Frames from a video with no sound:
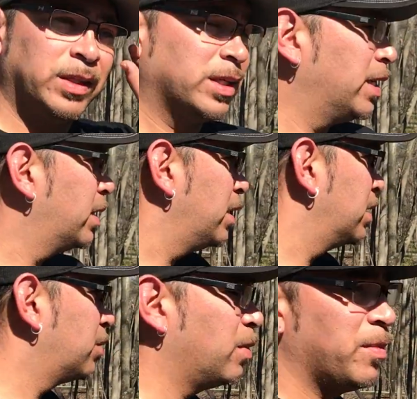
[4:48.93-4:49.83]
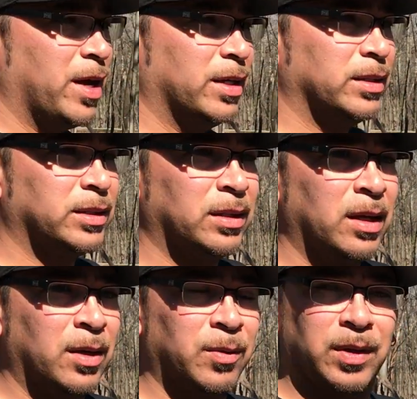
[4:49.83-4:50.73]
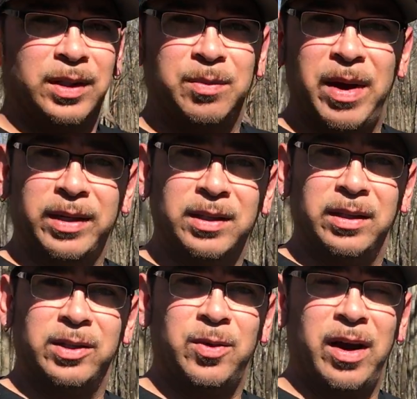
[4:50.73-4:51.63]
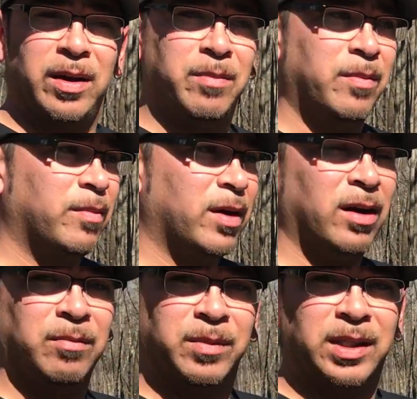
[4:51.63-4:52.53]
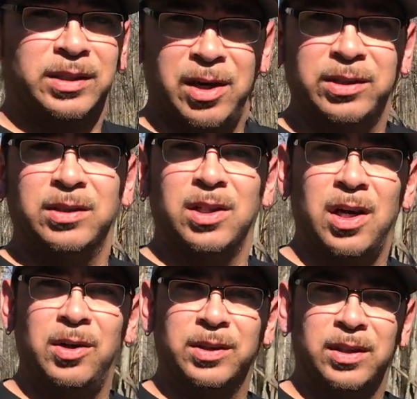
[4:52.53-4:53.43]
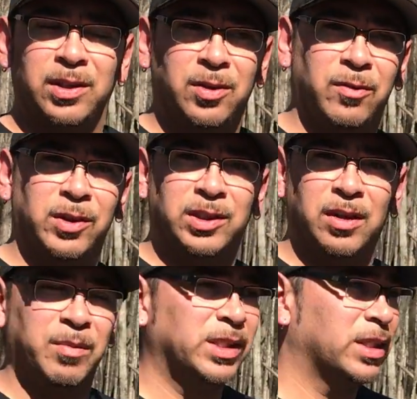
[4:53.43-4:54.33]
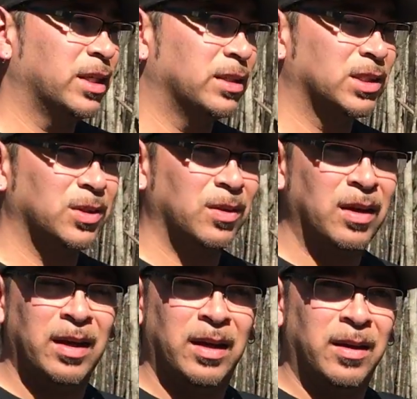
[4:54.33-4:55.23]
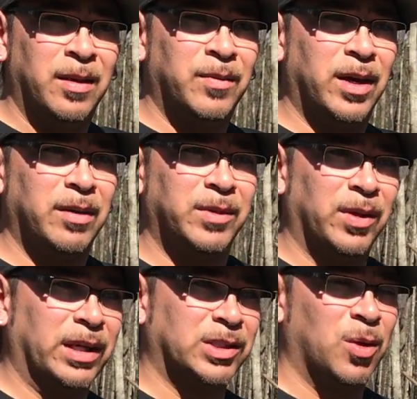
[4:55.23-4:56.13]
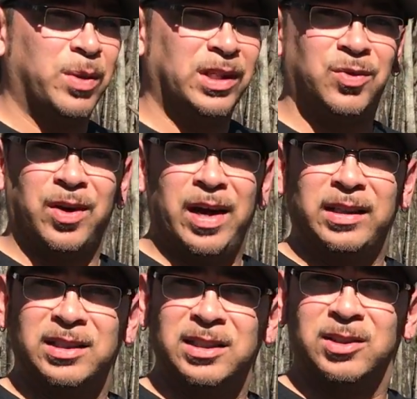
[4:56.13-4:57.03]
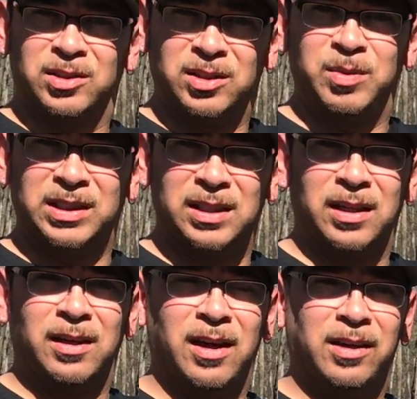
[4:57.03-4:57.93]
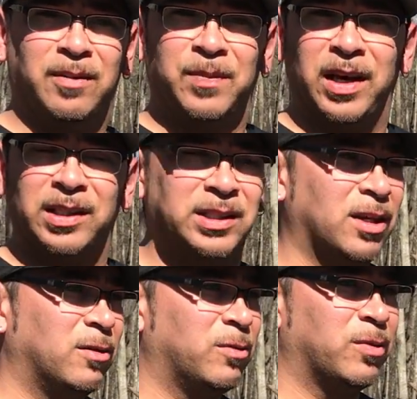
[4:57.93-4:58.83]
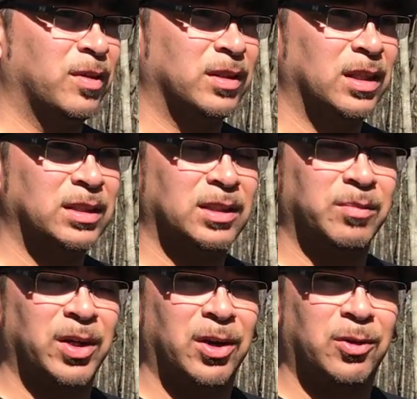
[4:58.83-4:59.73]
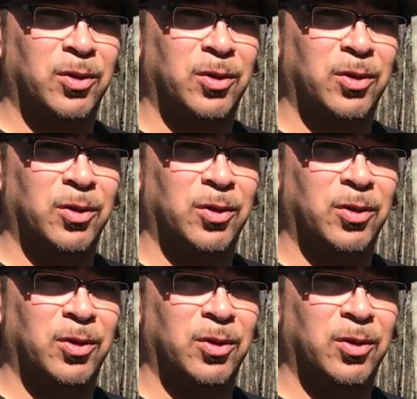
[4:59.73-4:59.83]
to get these remains released back to the tribe because they're still housed in the University of Michigan. So there's no place for our ancestors to be sitting on a shelf in some dark